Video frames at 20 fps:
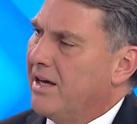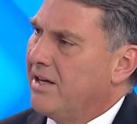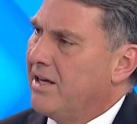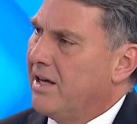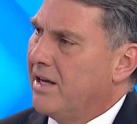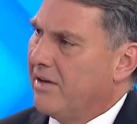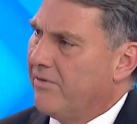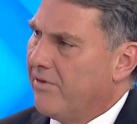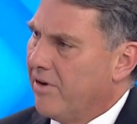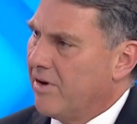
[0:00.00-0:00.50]

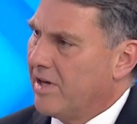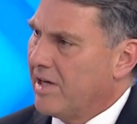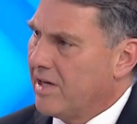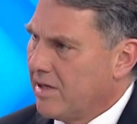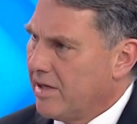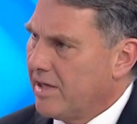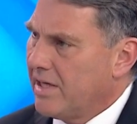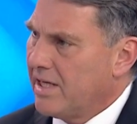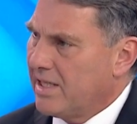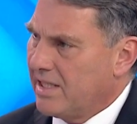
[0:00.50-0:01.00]
get a very
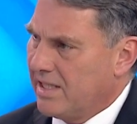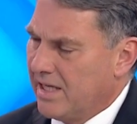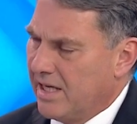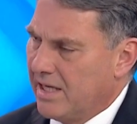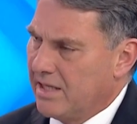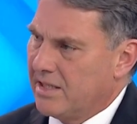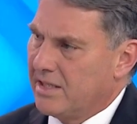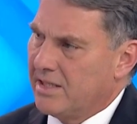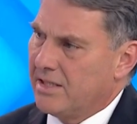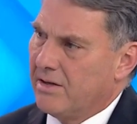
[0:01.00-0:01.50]
clear
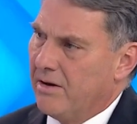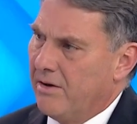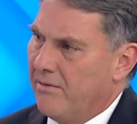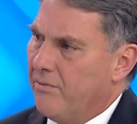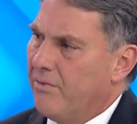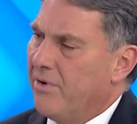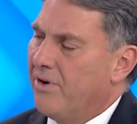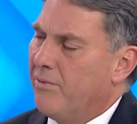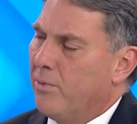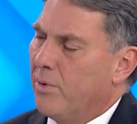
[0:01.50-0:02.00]
sense
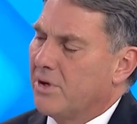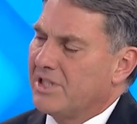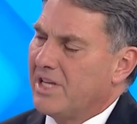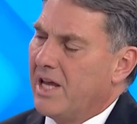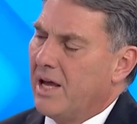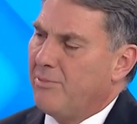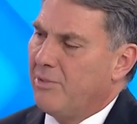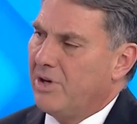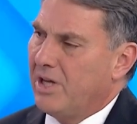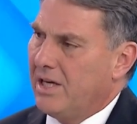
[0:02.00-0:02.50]
of what's
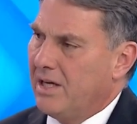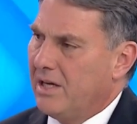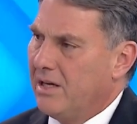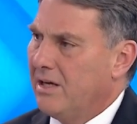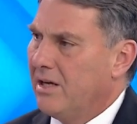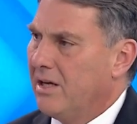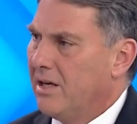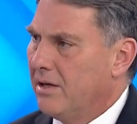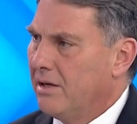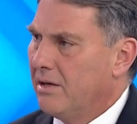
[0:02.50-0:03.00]

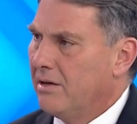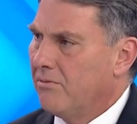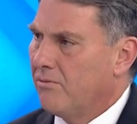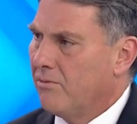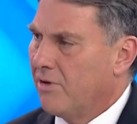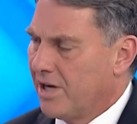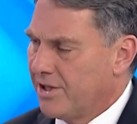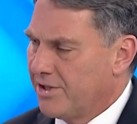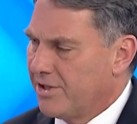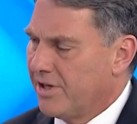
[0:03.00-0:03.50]
happening in
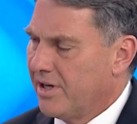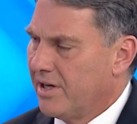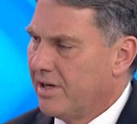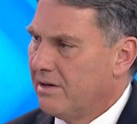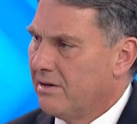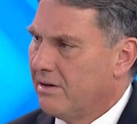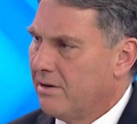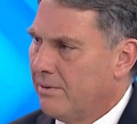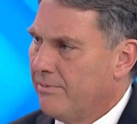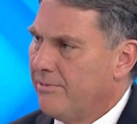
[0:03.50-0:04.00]

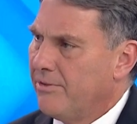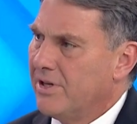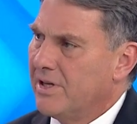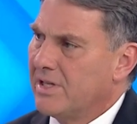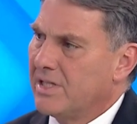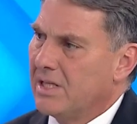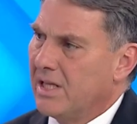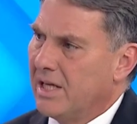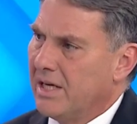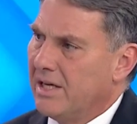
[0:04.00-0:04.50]
Russia,
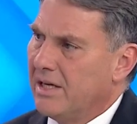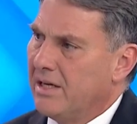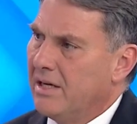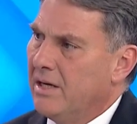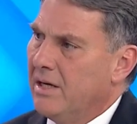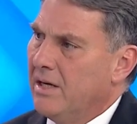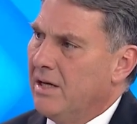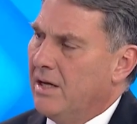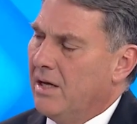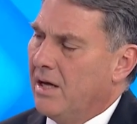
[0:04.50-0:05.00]
obviously.
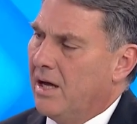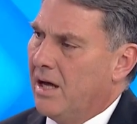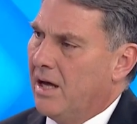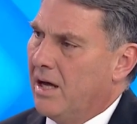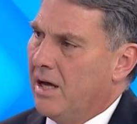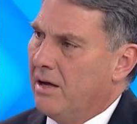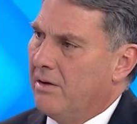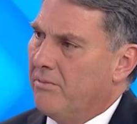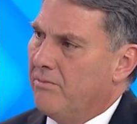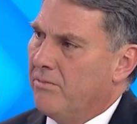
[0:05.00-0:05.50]

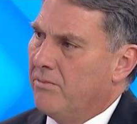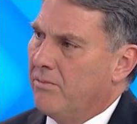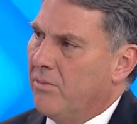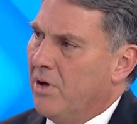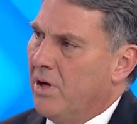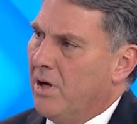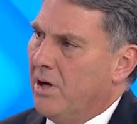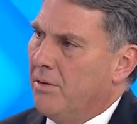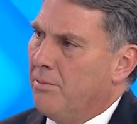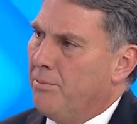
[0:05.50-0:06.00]

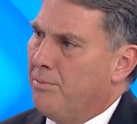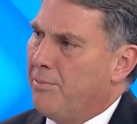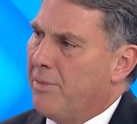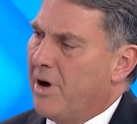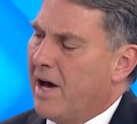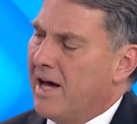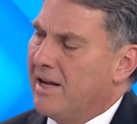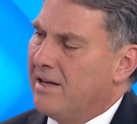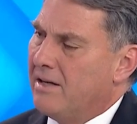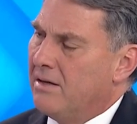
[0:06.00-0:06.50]

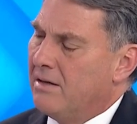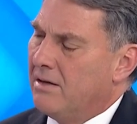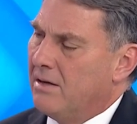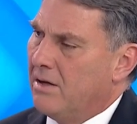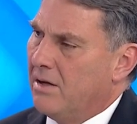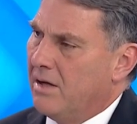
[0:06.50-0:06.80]
But